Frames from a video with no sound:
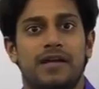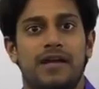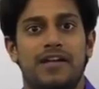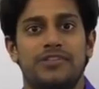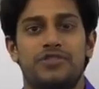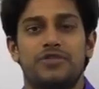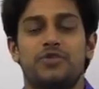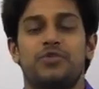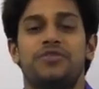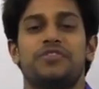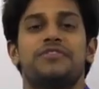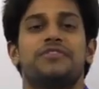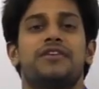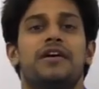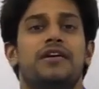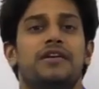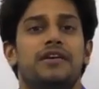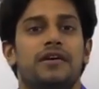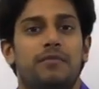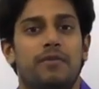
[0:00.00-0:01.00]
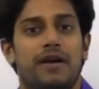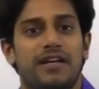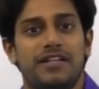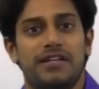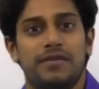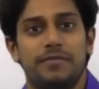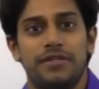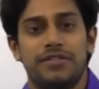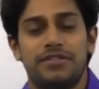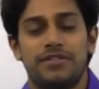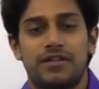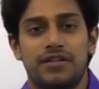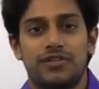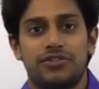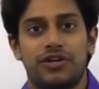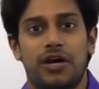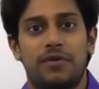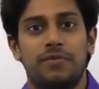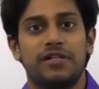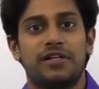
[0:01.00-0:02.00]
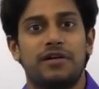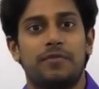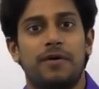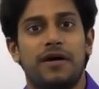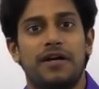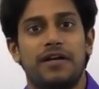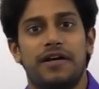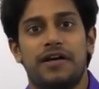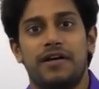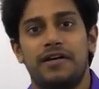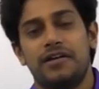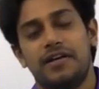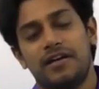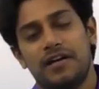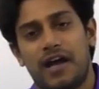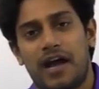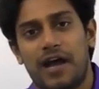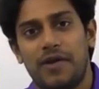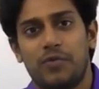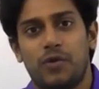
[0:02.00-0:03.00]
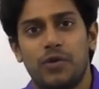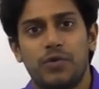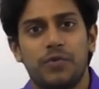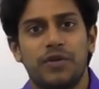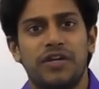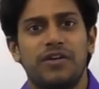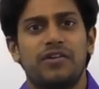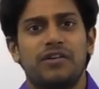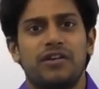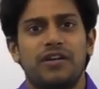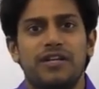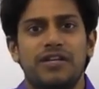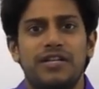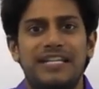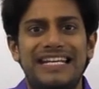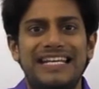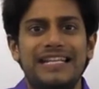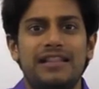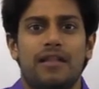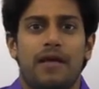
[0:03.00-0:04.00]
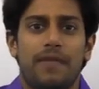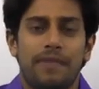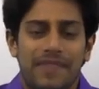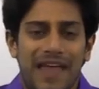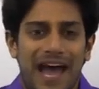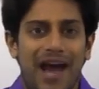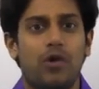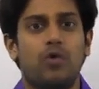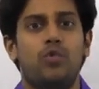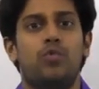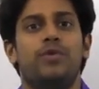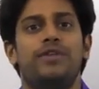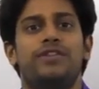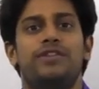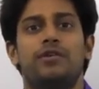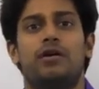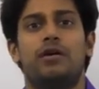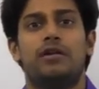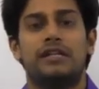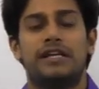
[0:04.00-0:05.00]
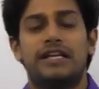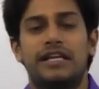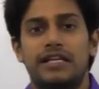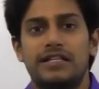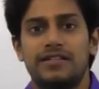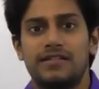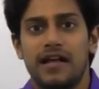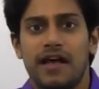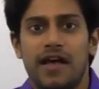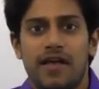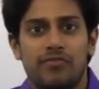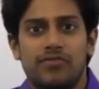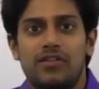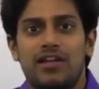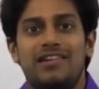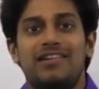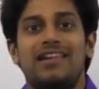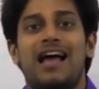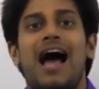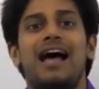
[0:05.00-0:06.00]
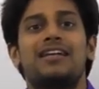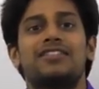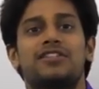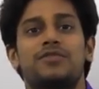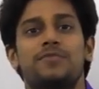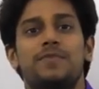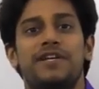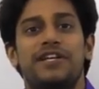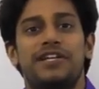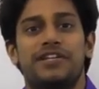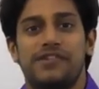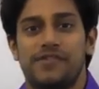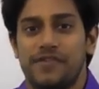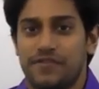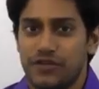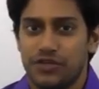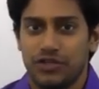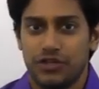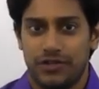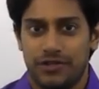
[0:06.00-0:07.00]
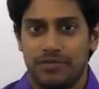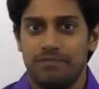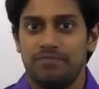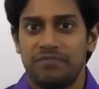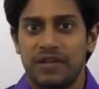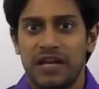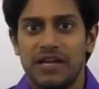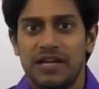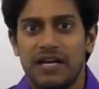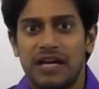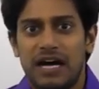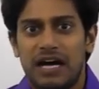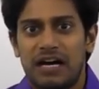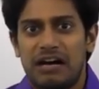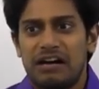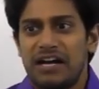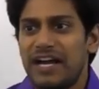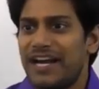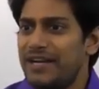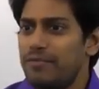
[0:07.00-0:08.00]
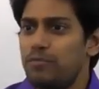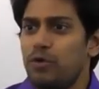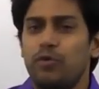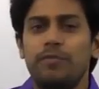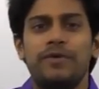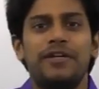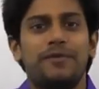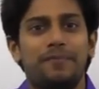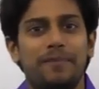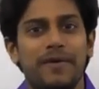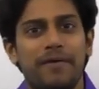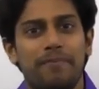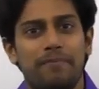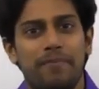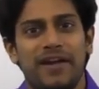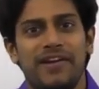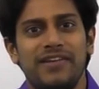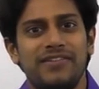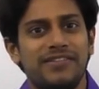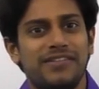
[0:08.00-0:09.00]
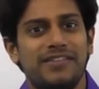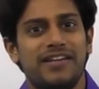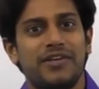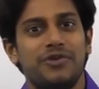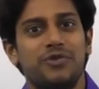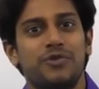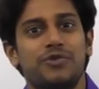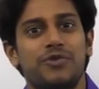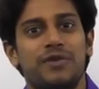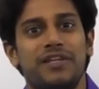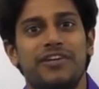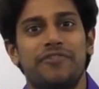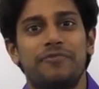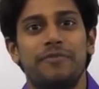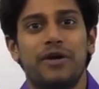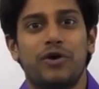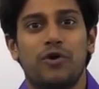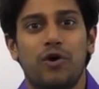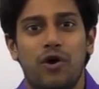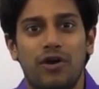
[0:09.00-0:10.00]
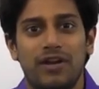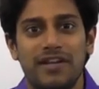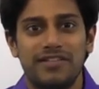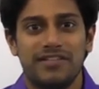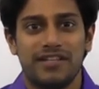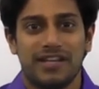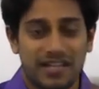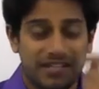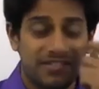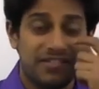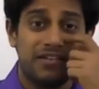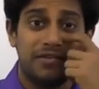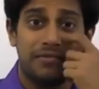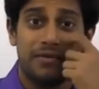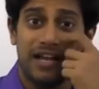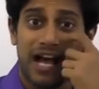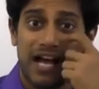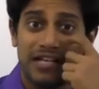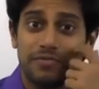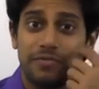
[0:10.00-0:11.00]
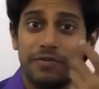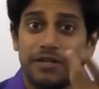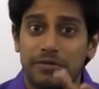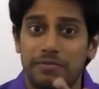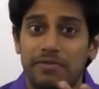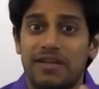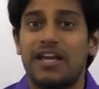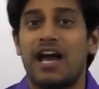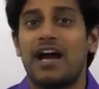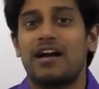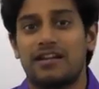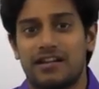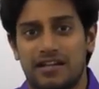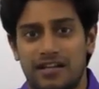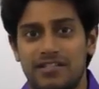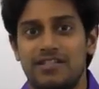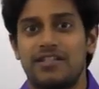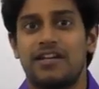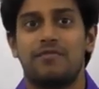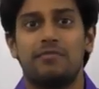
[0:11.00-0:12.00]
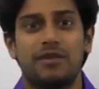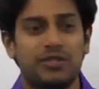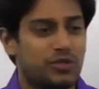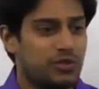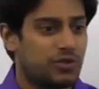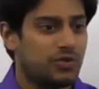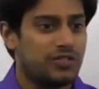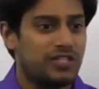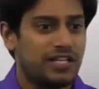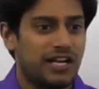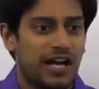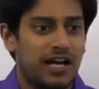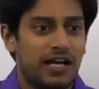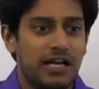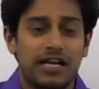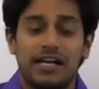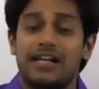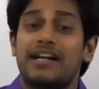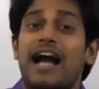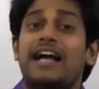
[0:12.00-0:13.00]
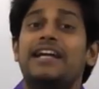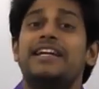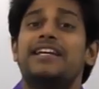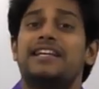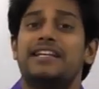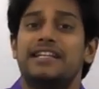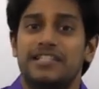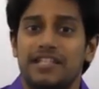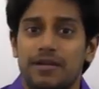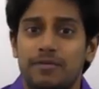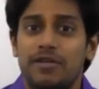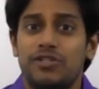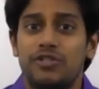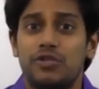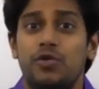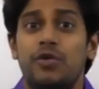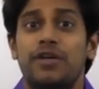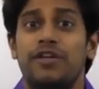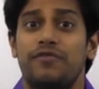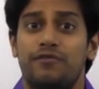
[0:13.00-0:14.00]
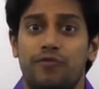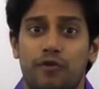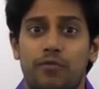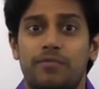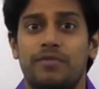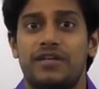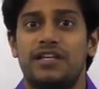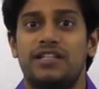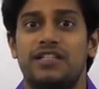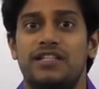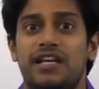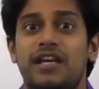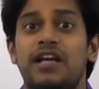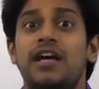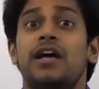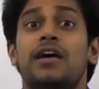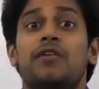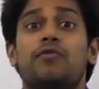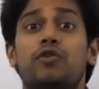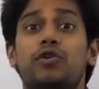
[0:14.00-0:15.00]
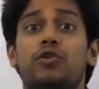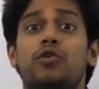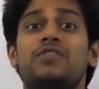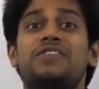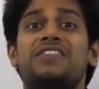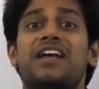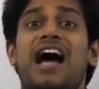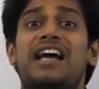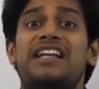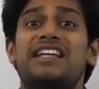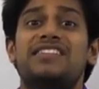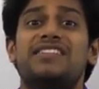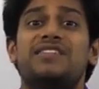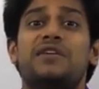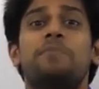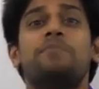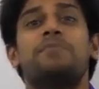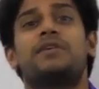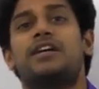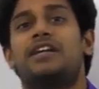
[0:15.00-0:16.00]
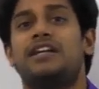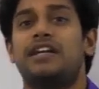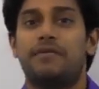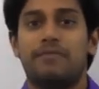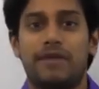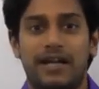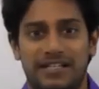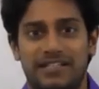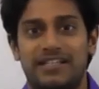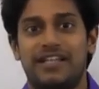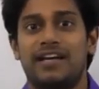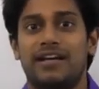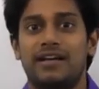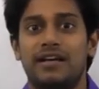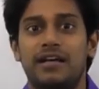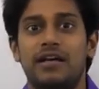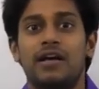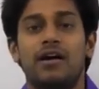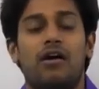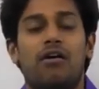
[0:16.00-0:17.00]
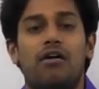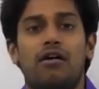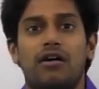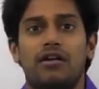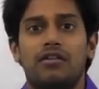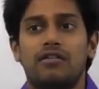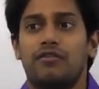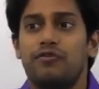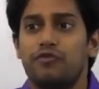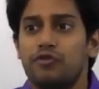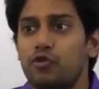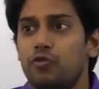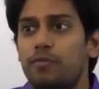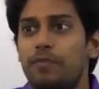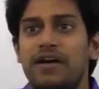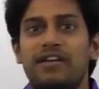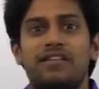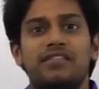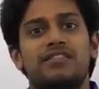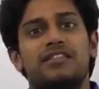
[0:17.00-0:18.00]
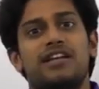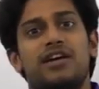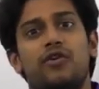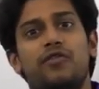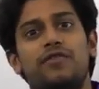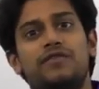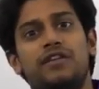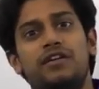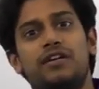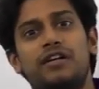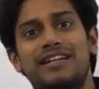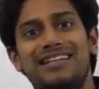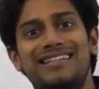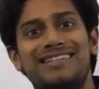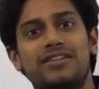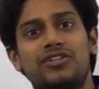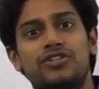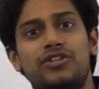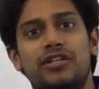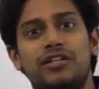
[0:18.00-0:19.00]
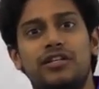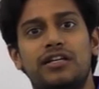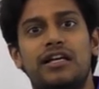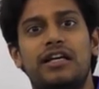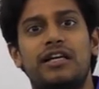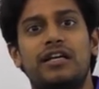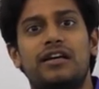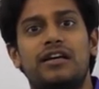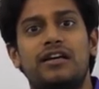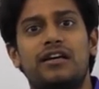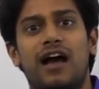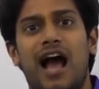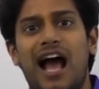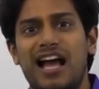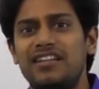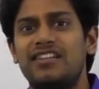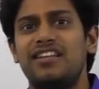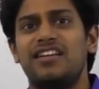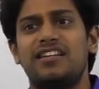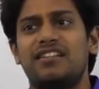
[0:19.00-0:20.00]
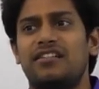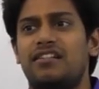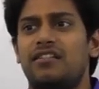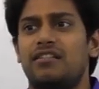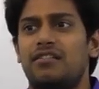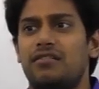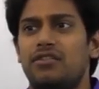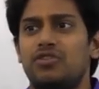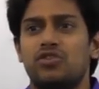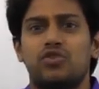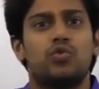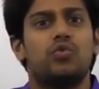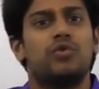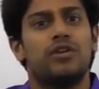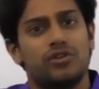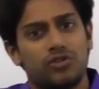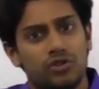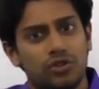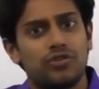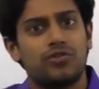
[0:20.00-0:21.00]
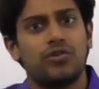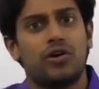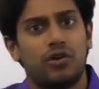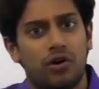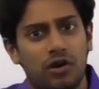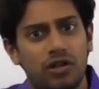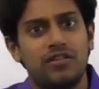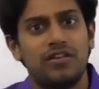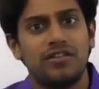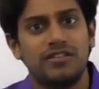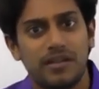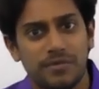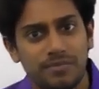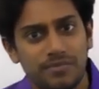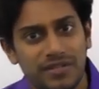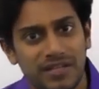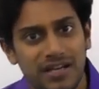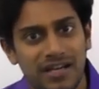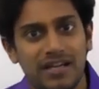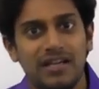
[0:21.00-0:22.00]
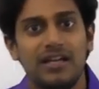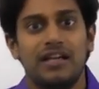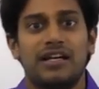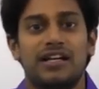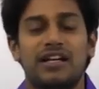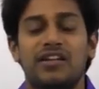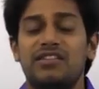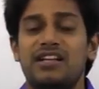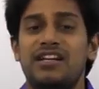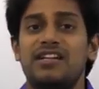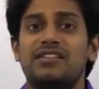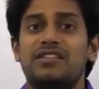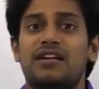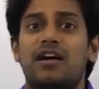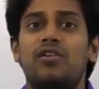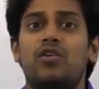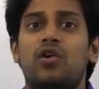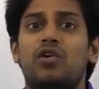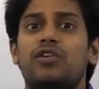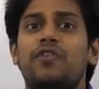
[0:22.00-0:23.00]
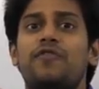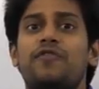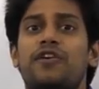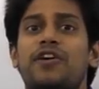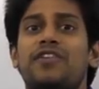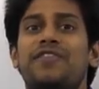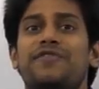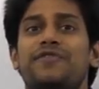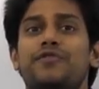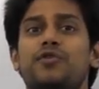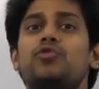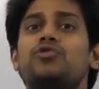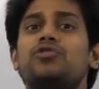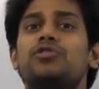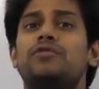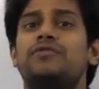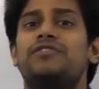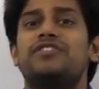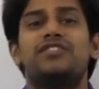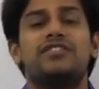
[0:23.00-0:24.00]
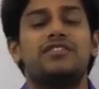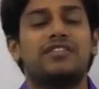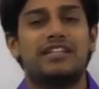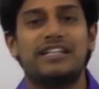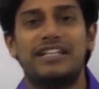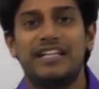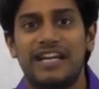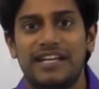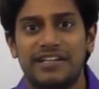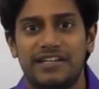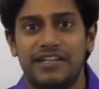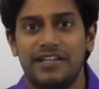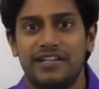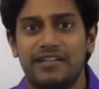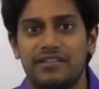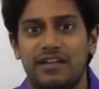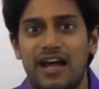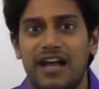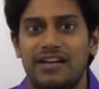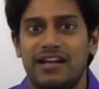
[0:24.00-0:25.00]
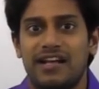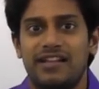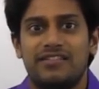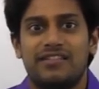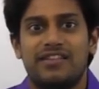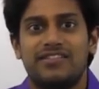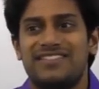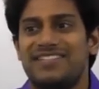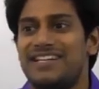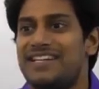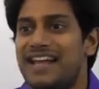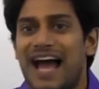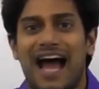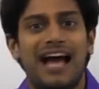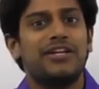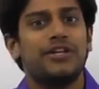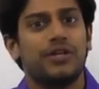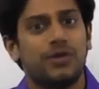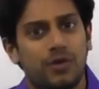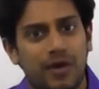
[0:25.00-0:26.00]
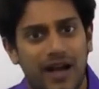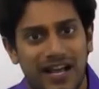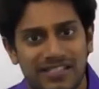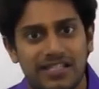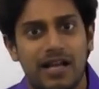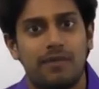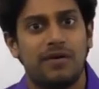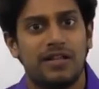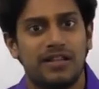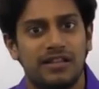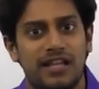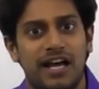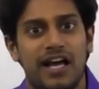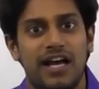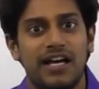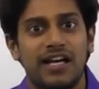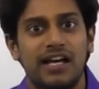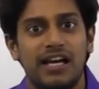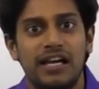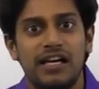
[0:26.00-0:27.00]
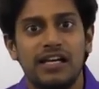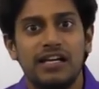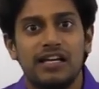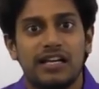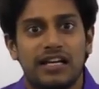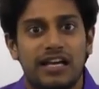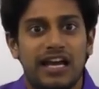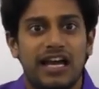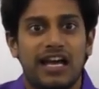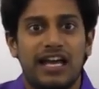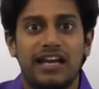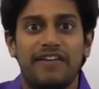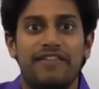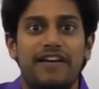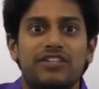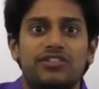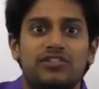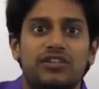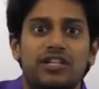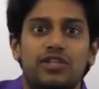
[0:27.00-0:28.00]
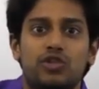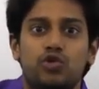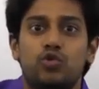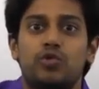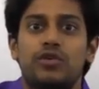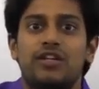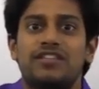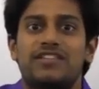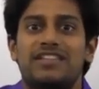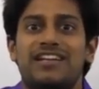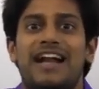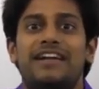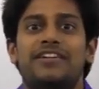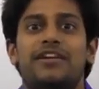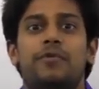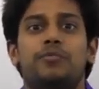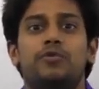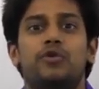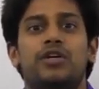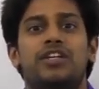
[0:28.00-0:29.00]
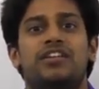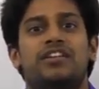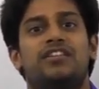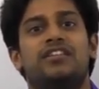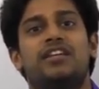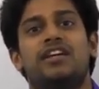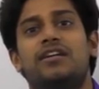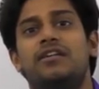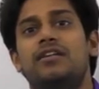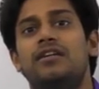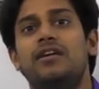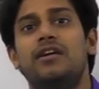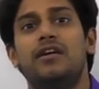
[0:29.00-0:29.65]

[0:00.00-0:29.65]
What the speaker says: Hi students, my name is Shamal Kapadia and what we're gonna deal now with y'all is the last minute revision. End moment pe parents na usually give me a call and say ke sir abhi last minute mein kya karna chahiye, bachcho ko jara guide kijiye, bachcho ko inform kijiye. Wo log sare sum karne baithte aur few parents are of the decision ke I think students should solve all the sums. Now there is a lot of confusion which is created in and the scenario aisa banta hai ke eventually students land up doing nothing.